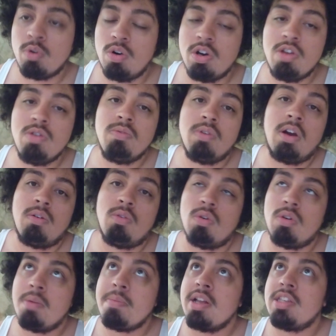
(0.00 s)
or you, uh,
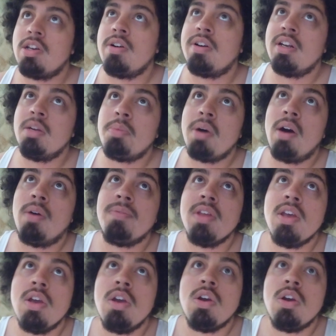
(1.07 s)
or am I talking about